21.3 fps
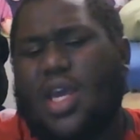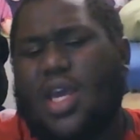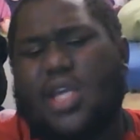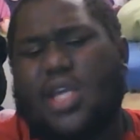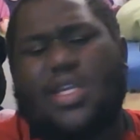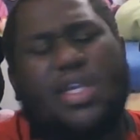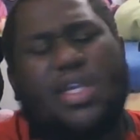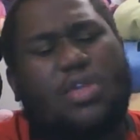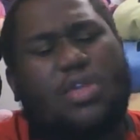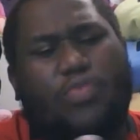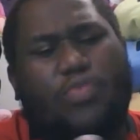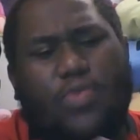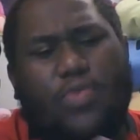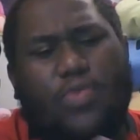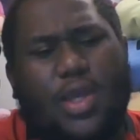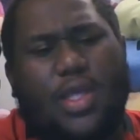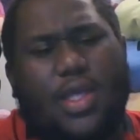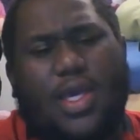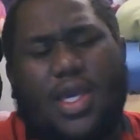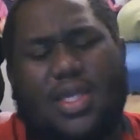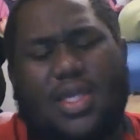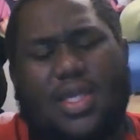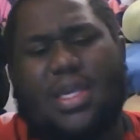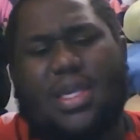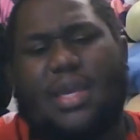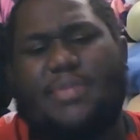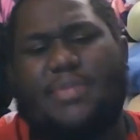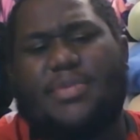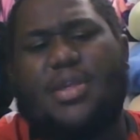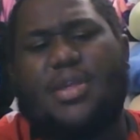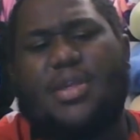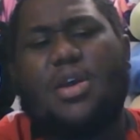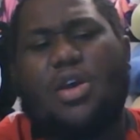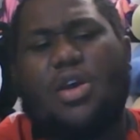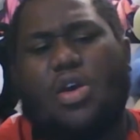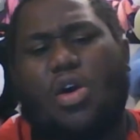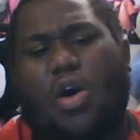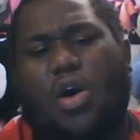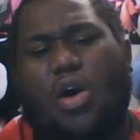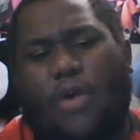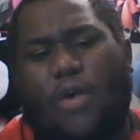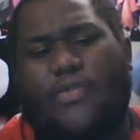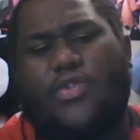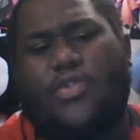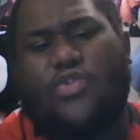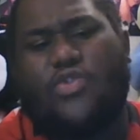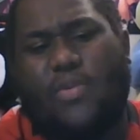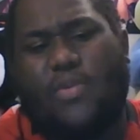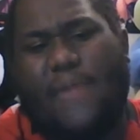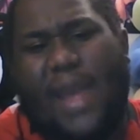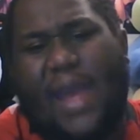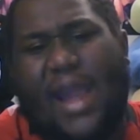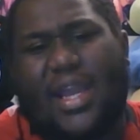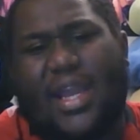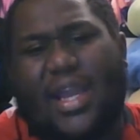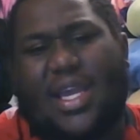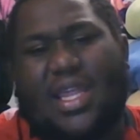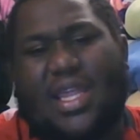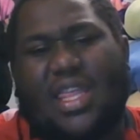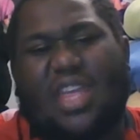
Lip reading: It just really seems over dramatic,